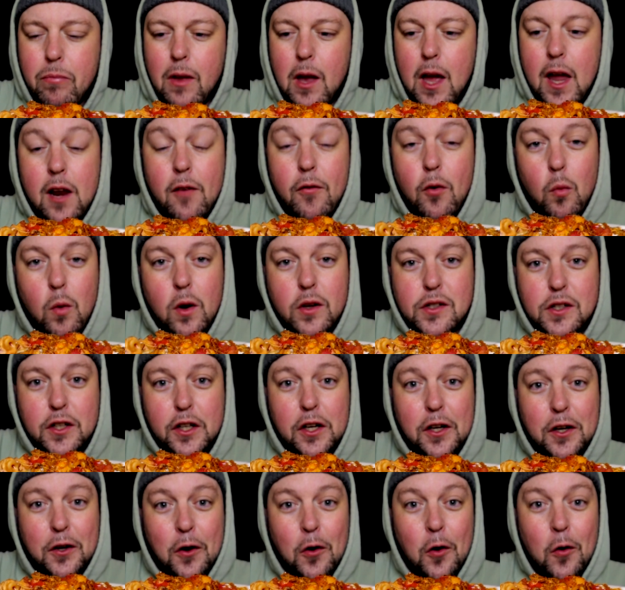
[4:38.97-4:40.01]
And if it wasn't
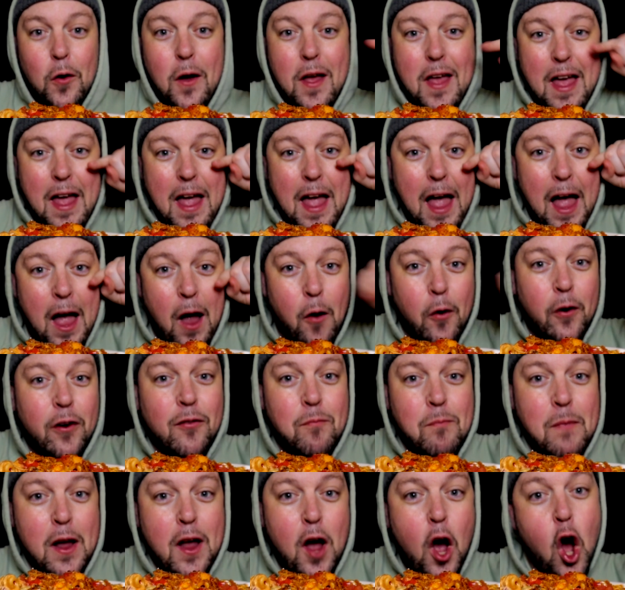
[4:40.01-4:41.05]
going to go out of
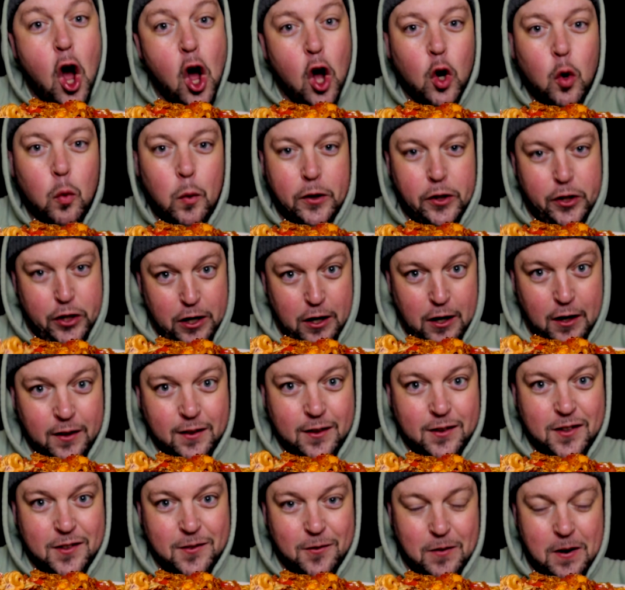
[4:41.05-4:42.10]
my aqueducts,